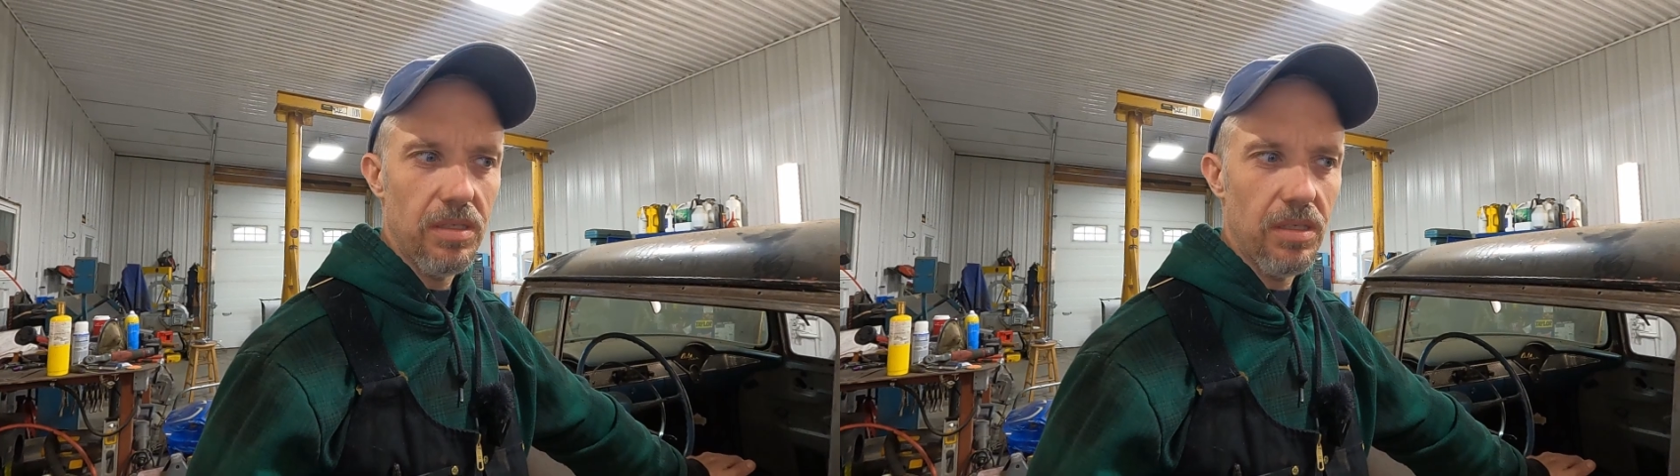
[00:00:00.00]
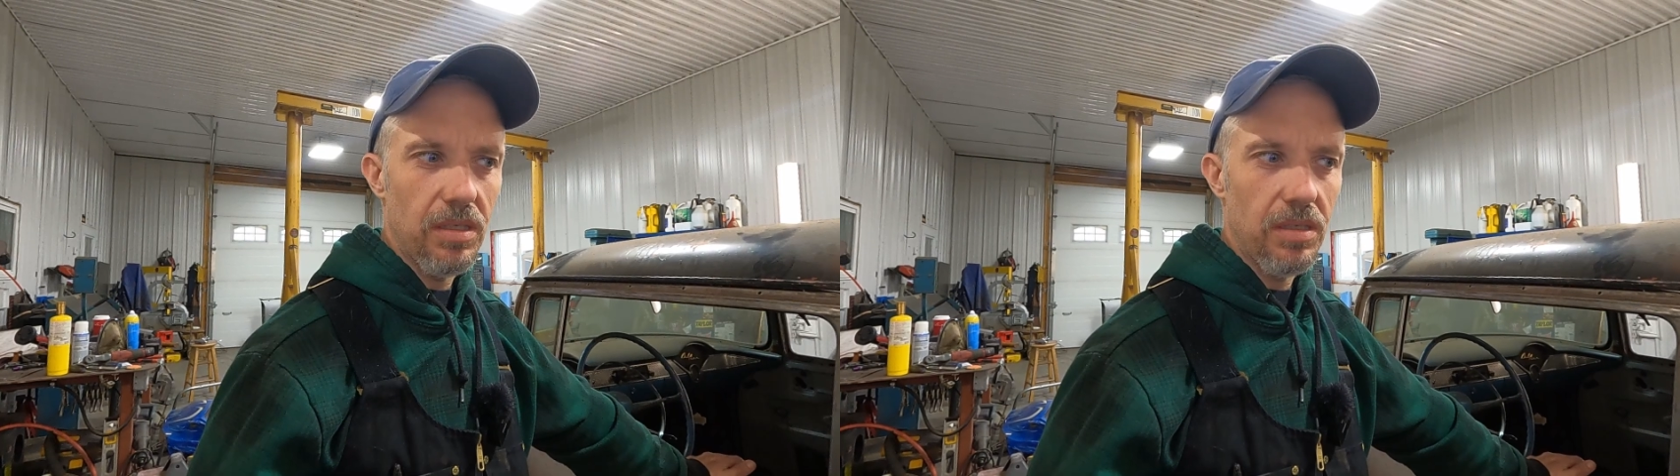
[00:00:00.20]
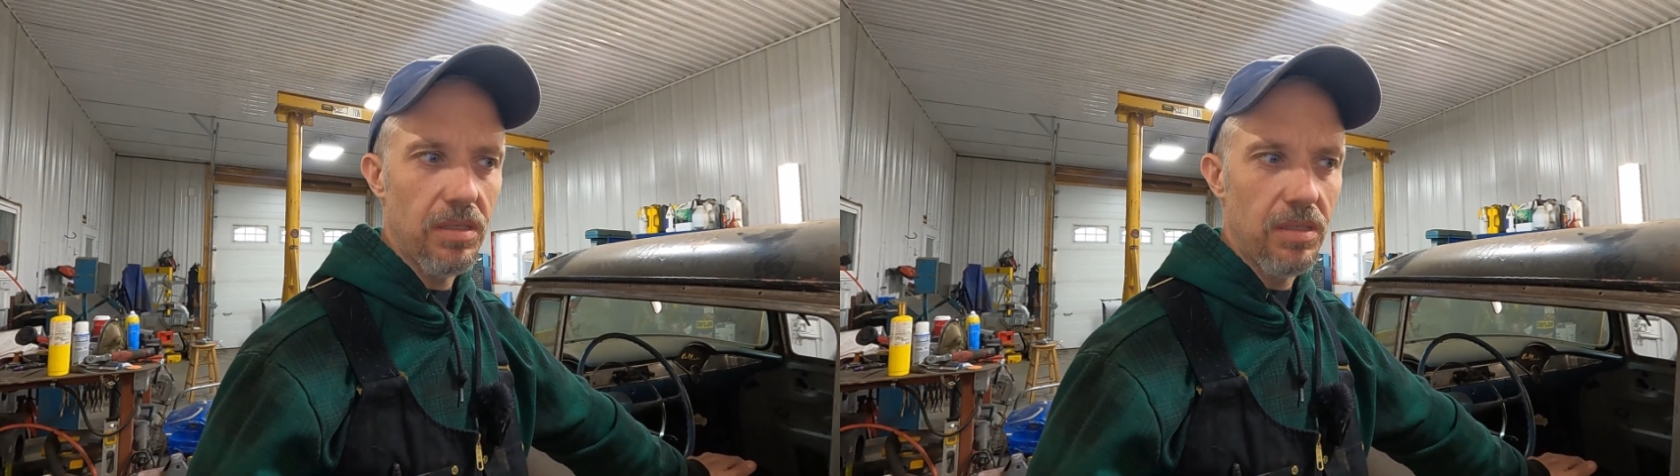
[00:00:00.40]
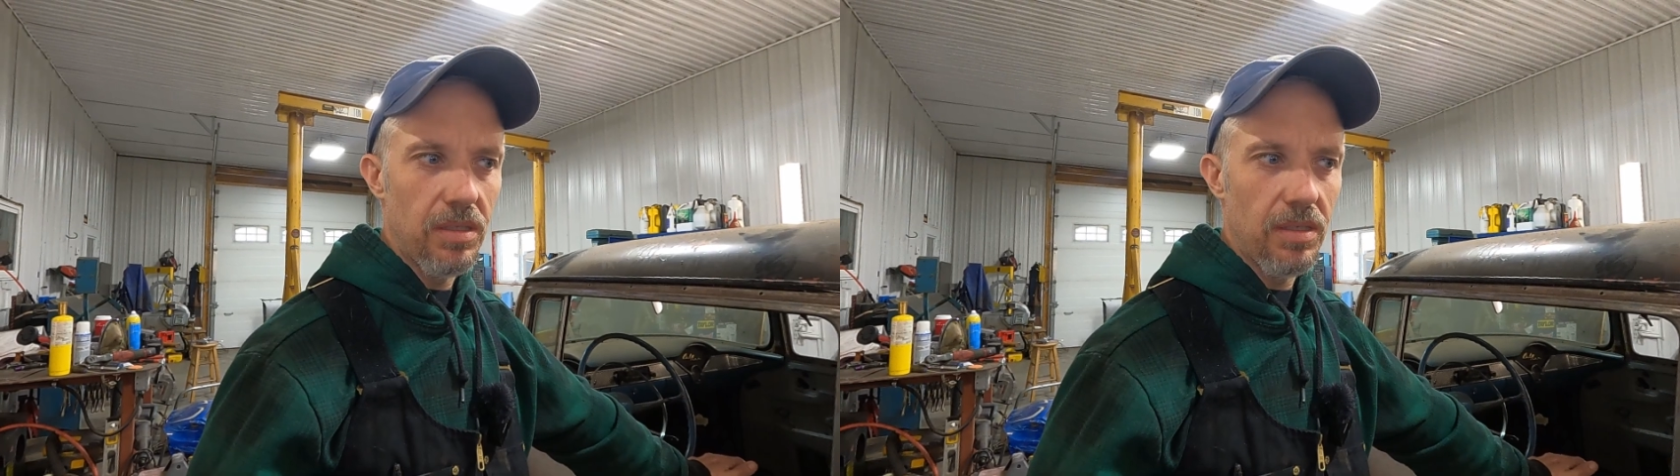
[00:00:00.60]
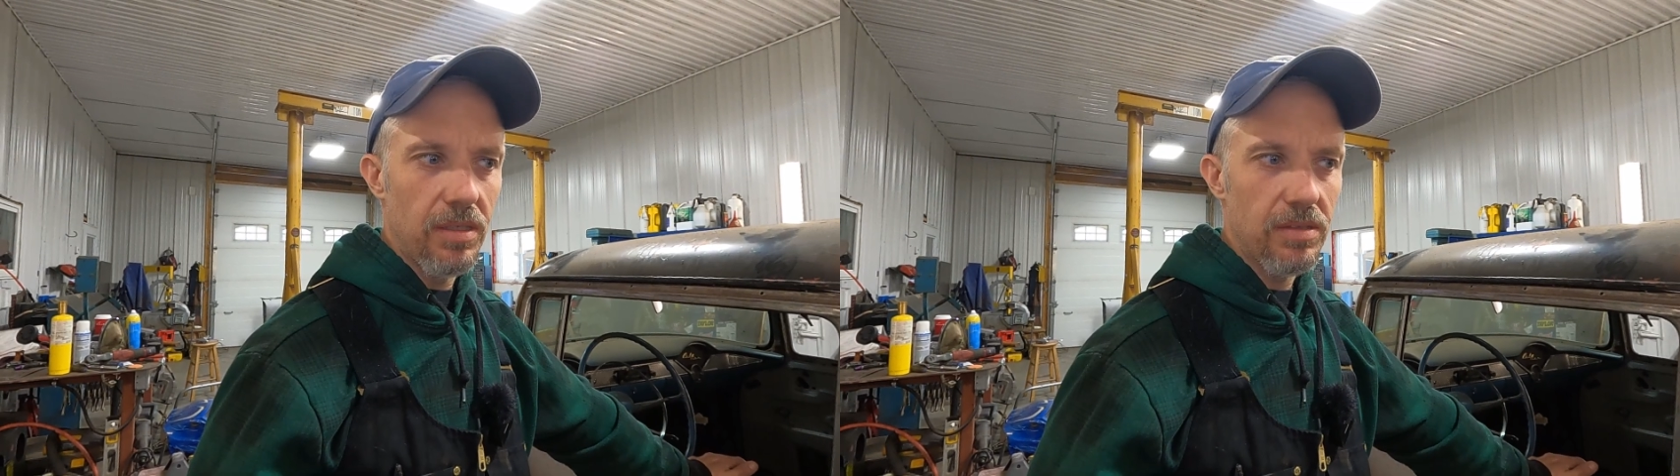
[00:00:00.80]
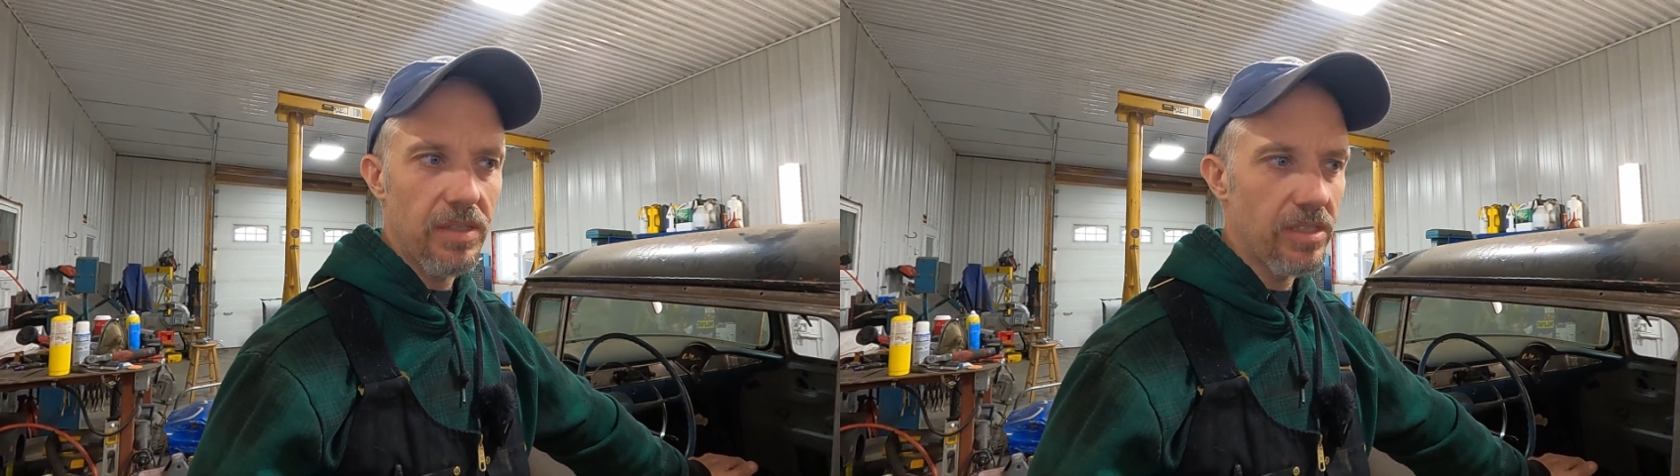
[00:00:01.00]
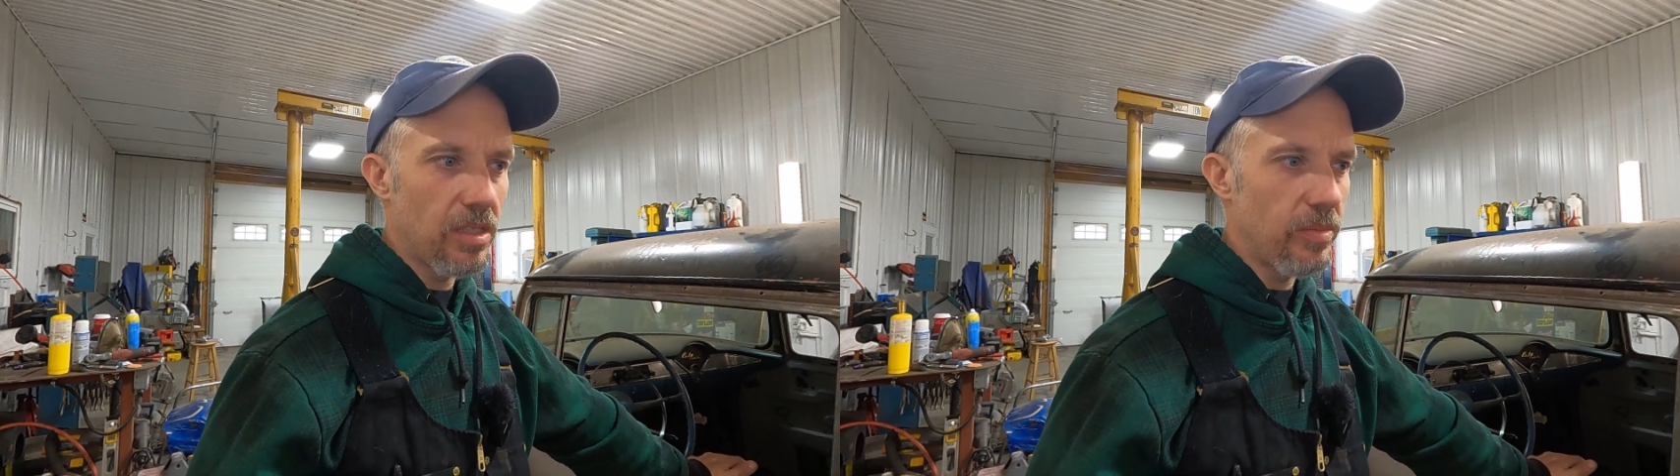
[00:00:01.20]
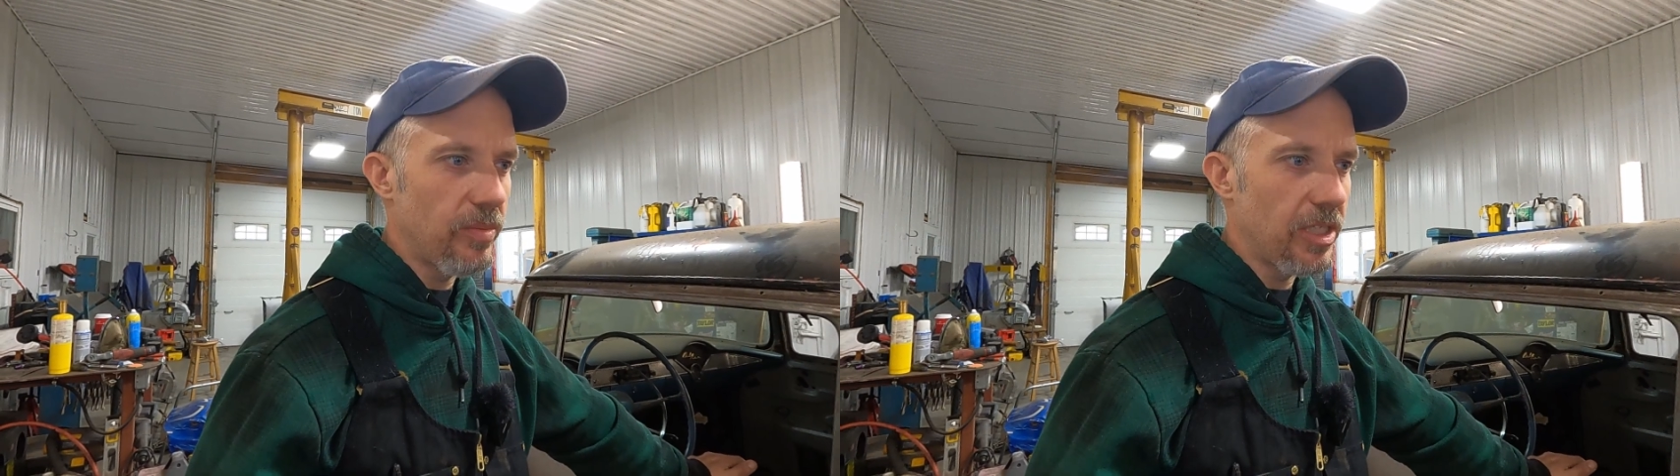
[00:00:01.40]
uh, takes
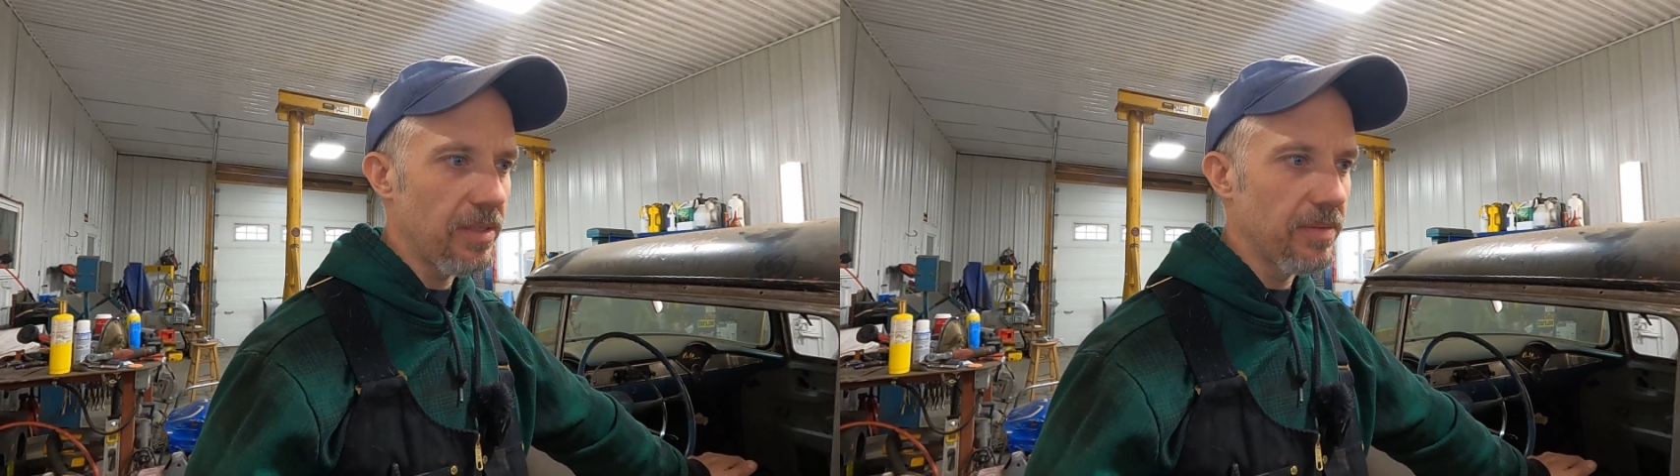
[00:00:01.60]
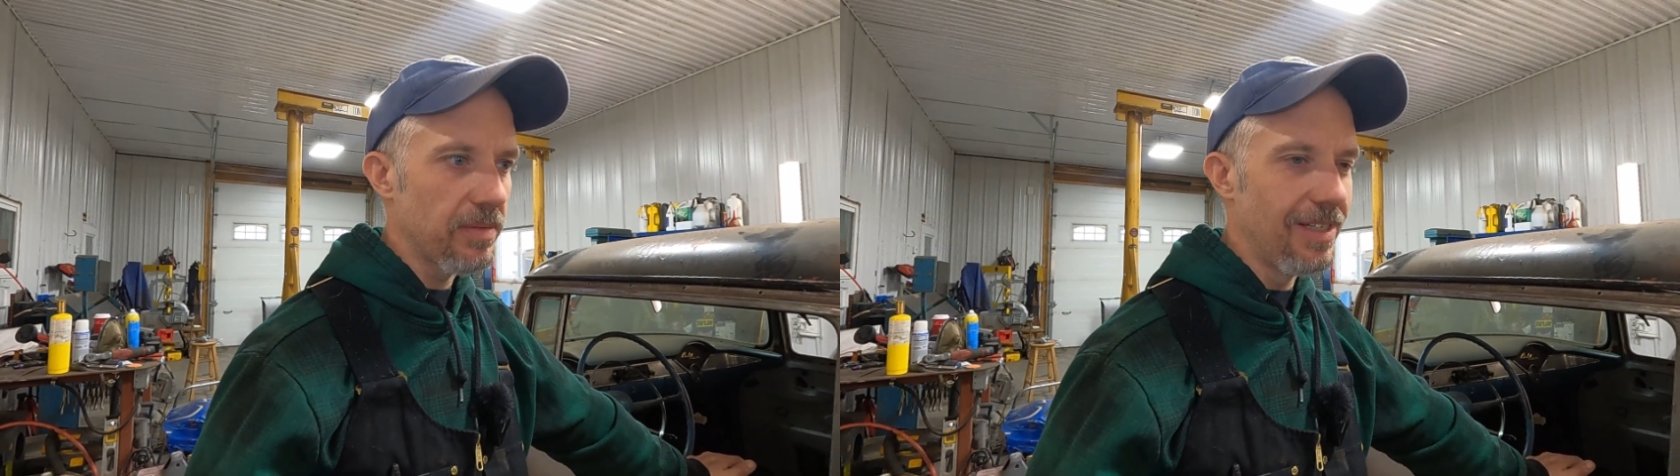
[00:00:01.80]
all my money.